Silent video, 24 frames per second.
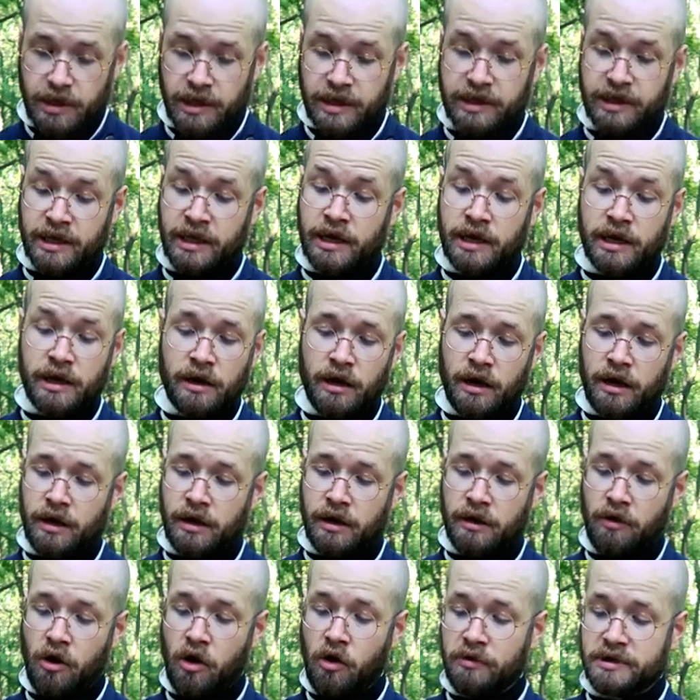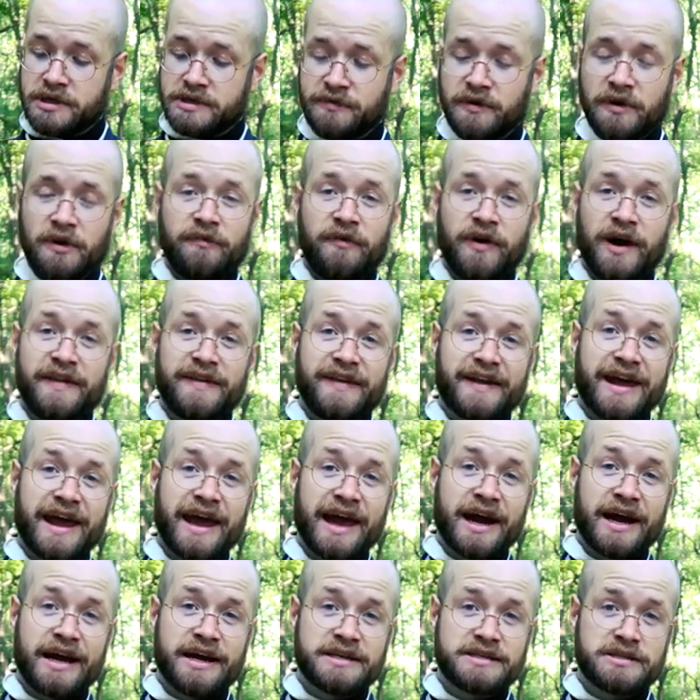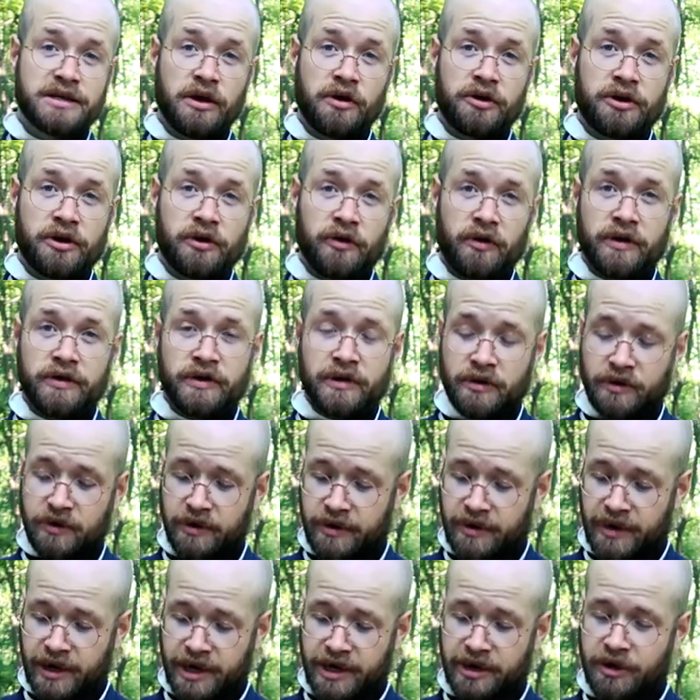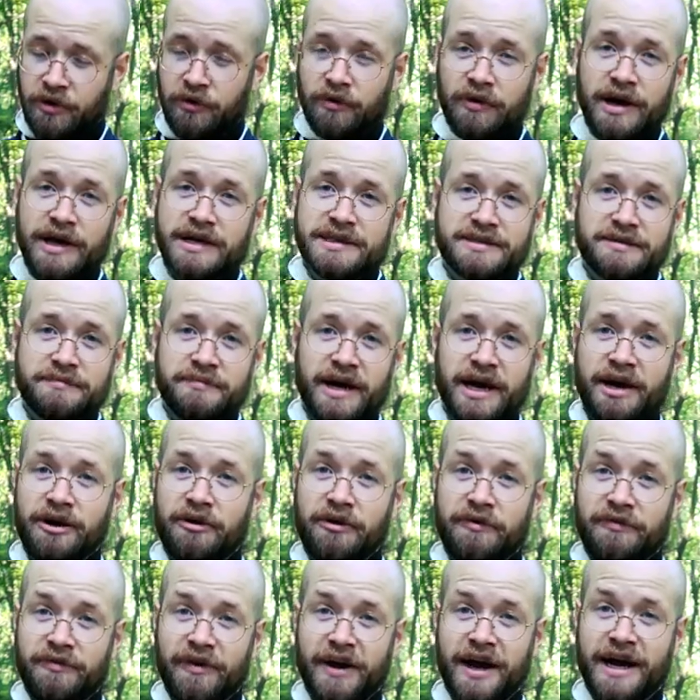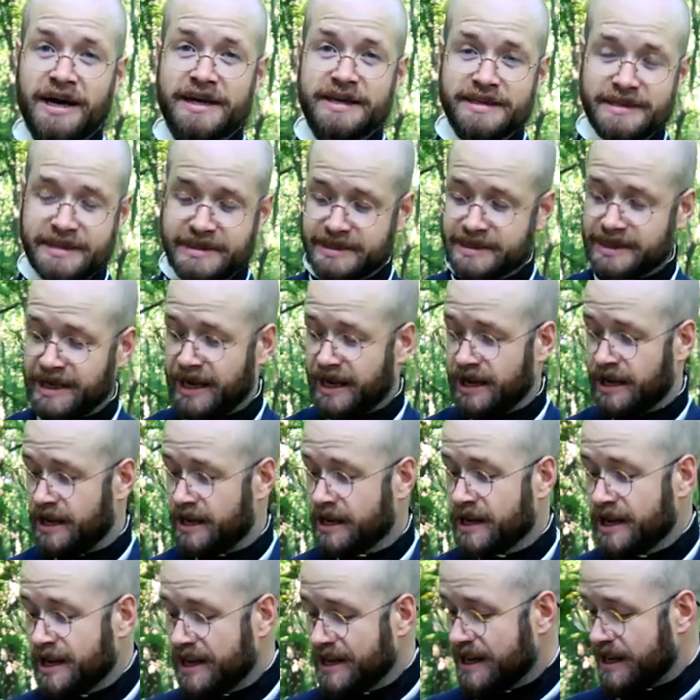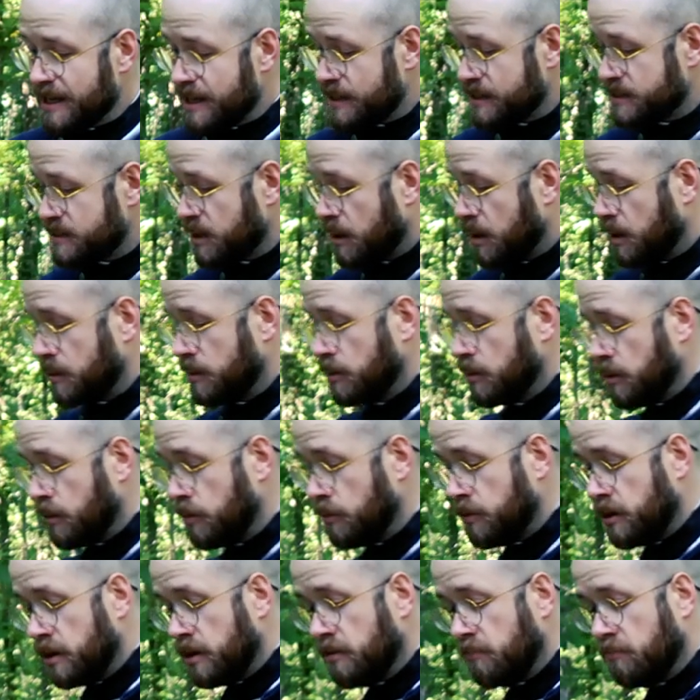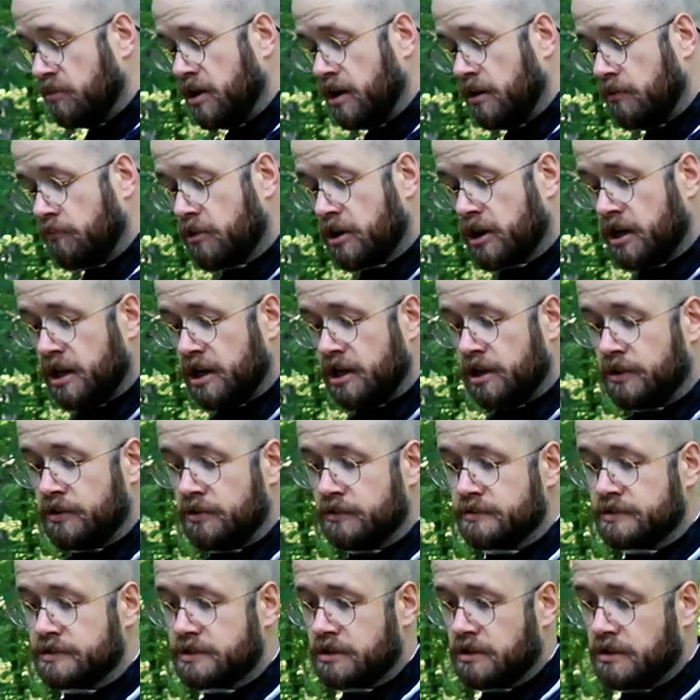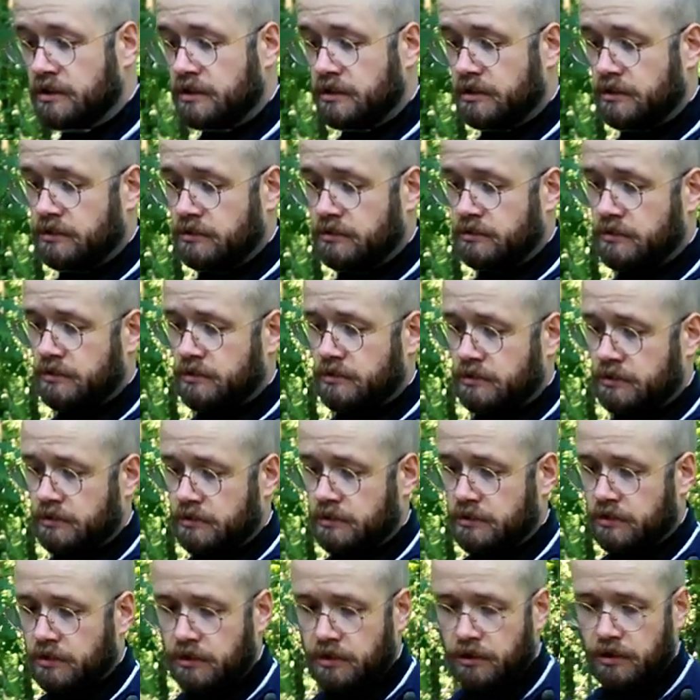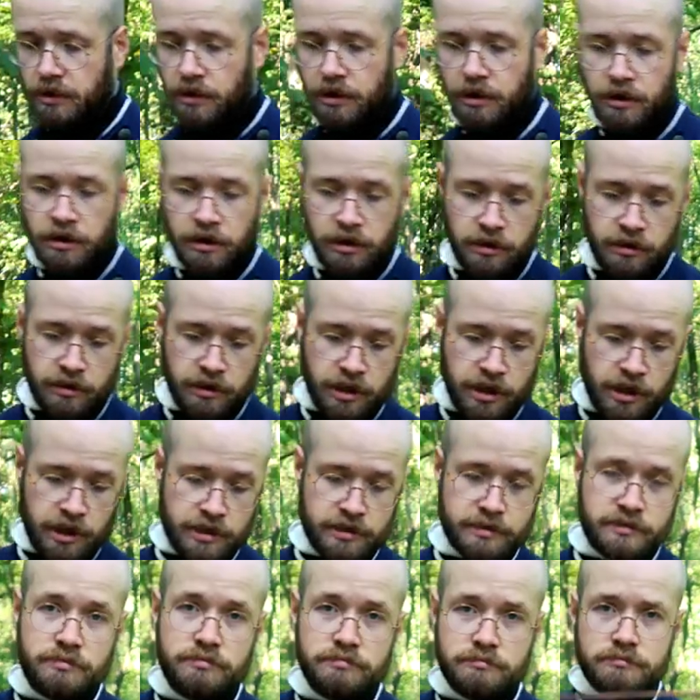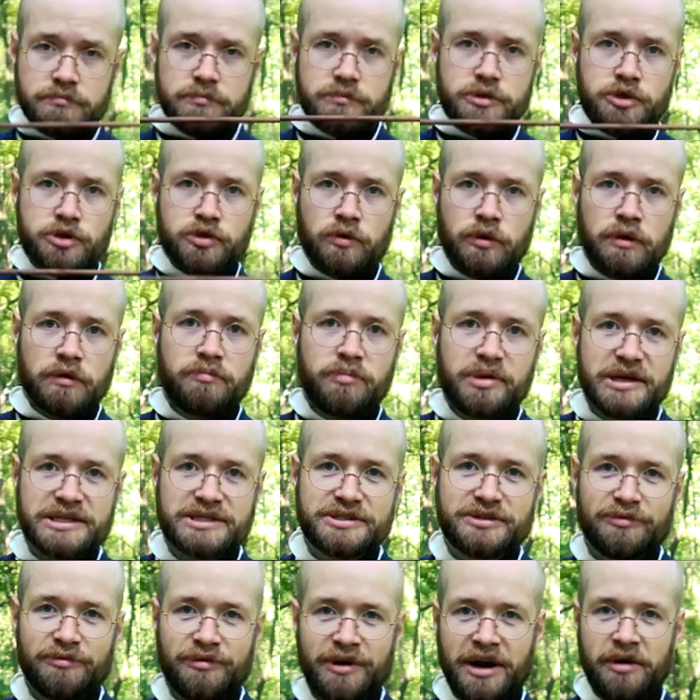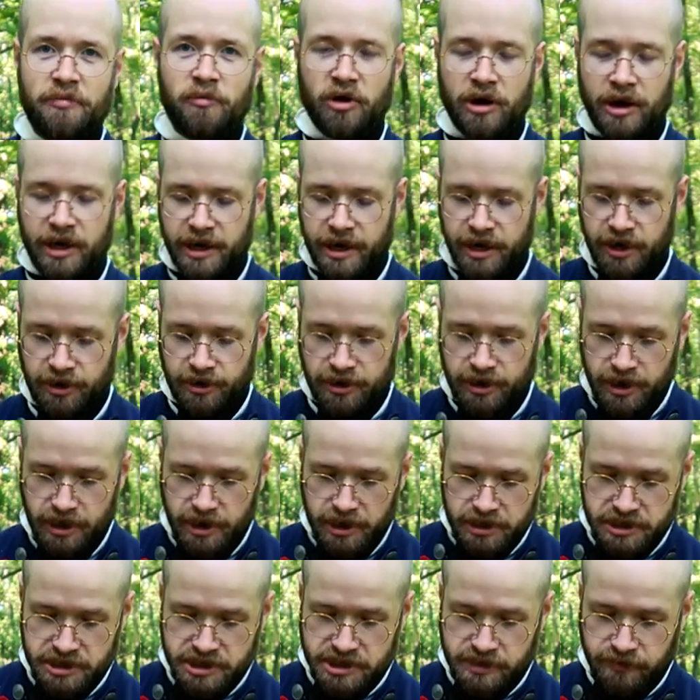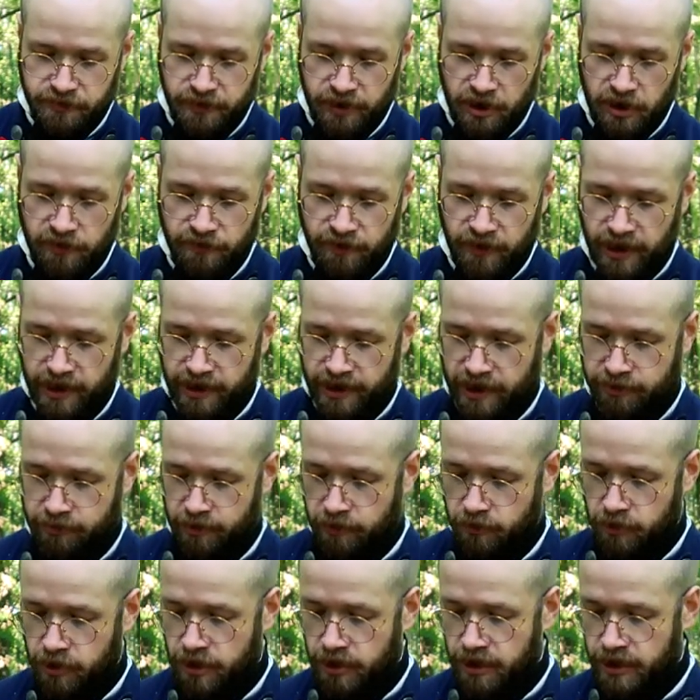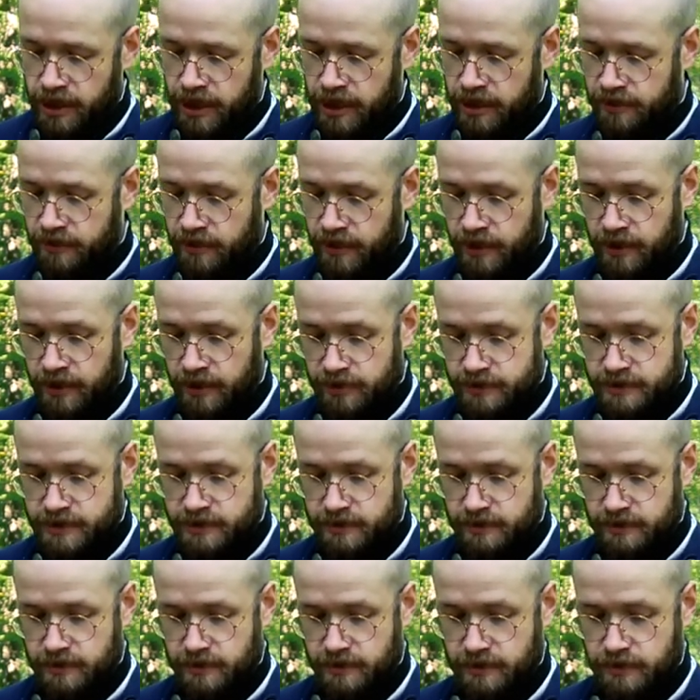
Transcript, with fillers: And then uh, always verify the cannon is loaded or unloaded. I know as a matter of fact that this cannon is unloaded, but we're gonna use our uh, short pistol ramrod here just to verify like we would on anything else.